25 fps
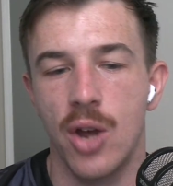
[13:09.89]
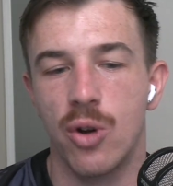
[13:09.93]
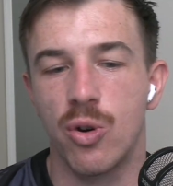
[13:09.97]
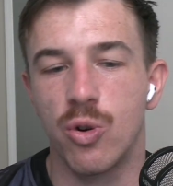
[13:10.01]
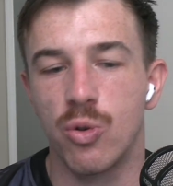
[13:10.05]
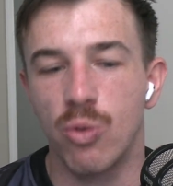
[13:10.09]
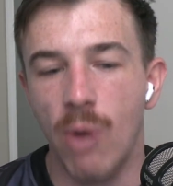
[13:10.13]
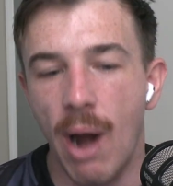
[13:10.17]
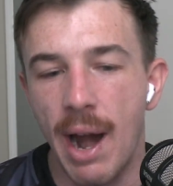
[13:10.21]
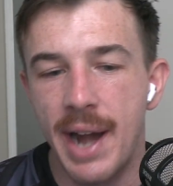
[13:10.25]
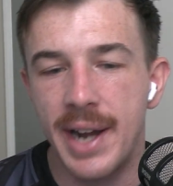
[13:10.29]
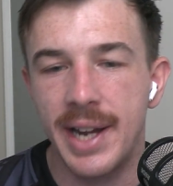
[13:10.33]

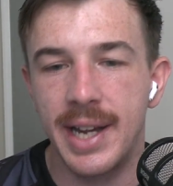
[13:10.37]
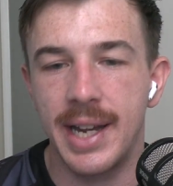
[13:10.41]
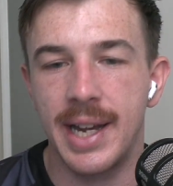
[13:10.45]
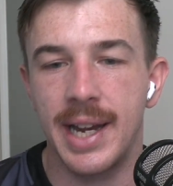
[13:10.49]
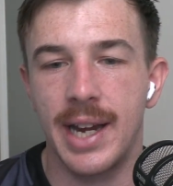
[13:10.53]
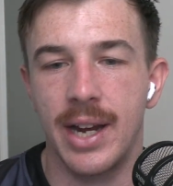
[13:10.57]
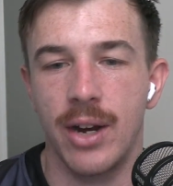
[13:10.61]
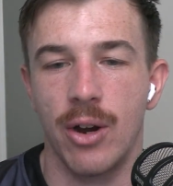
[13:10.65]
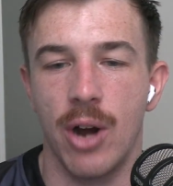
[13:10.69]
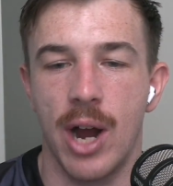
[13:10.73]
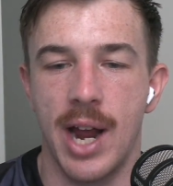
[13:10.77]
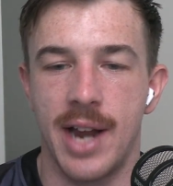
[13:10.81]
grading
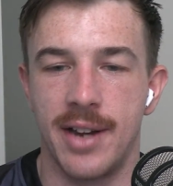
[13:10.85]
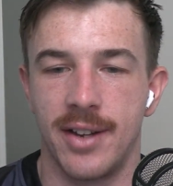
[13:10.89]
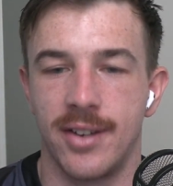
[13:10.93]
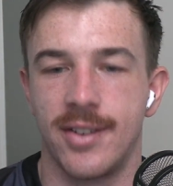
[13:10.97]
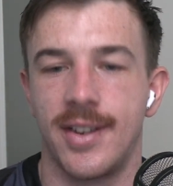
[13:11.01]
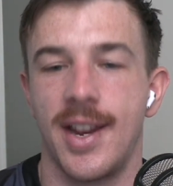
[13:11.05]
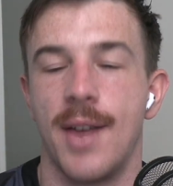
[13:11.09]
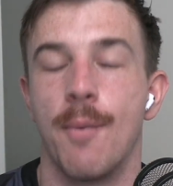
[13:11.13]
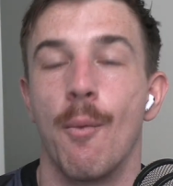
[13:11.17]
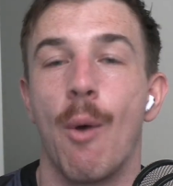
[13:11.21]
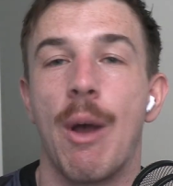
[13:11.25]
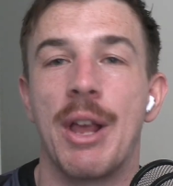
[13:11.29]
here. I
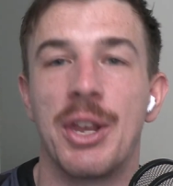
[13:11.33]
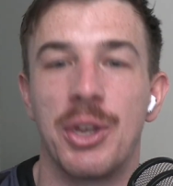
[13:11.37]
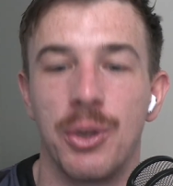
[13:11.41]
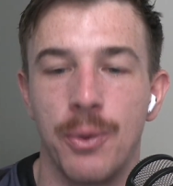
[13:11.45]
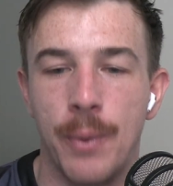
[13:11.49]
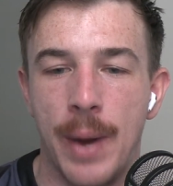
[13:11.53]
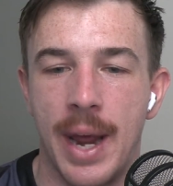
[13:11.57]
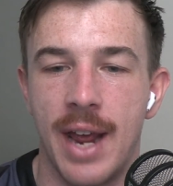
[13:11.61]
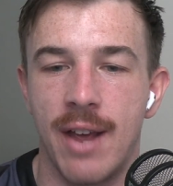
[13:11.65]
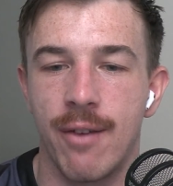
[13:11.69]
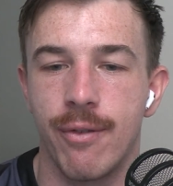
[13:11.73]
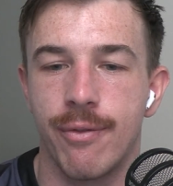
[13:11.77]
understand why
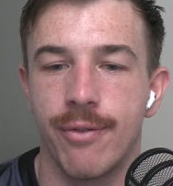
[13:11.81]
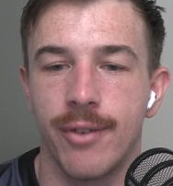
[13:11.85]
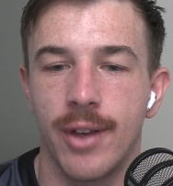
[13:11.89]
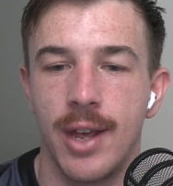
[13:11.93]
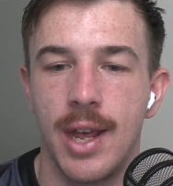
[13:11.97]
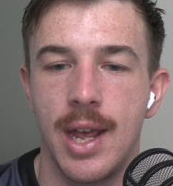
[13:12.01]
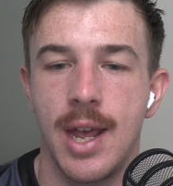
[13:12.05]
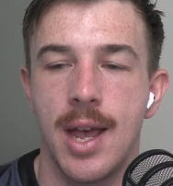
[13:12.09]
you have.